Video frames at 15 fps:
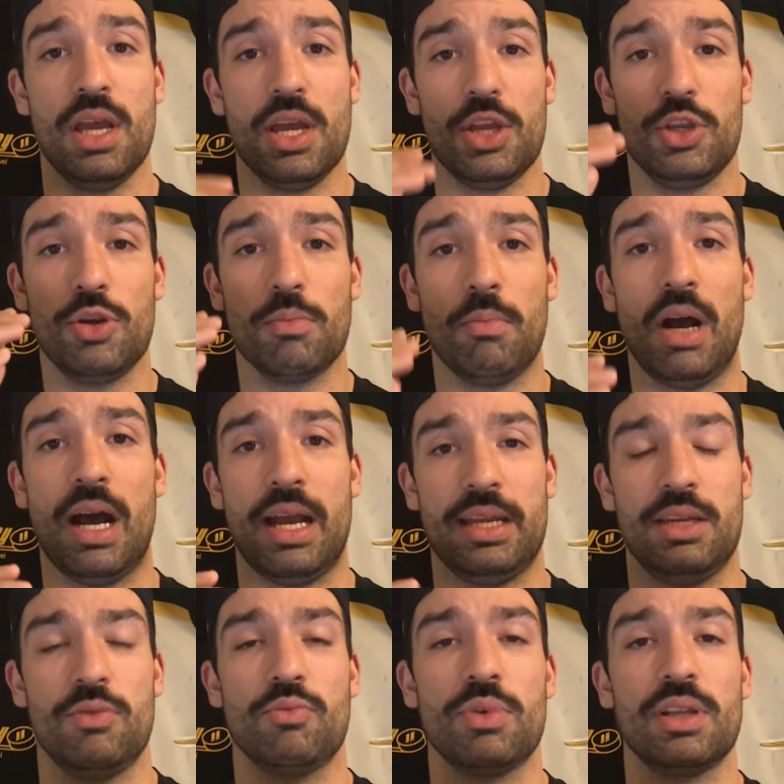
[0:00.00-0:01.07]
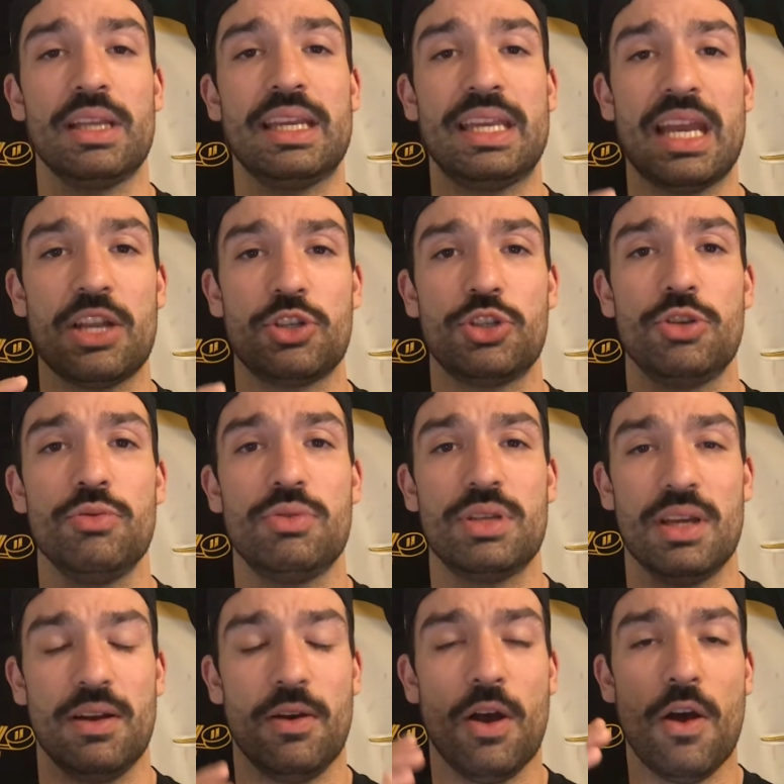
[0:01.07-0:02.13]
your mind and really get you
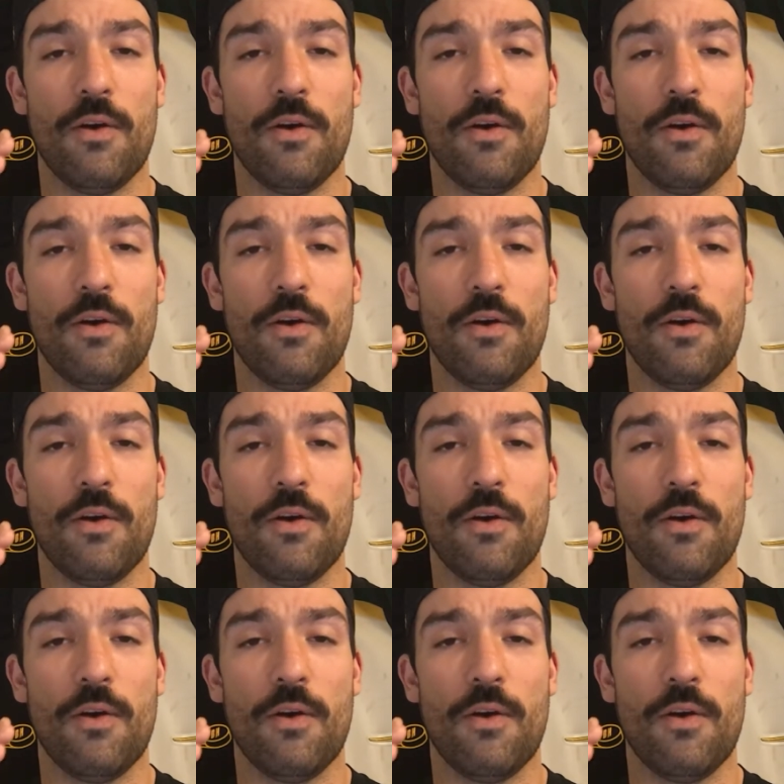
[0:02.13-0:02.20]
to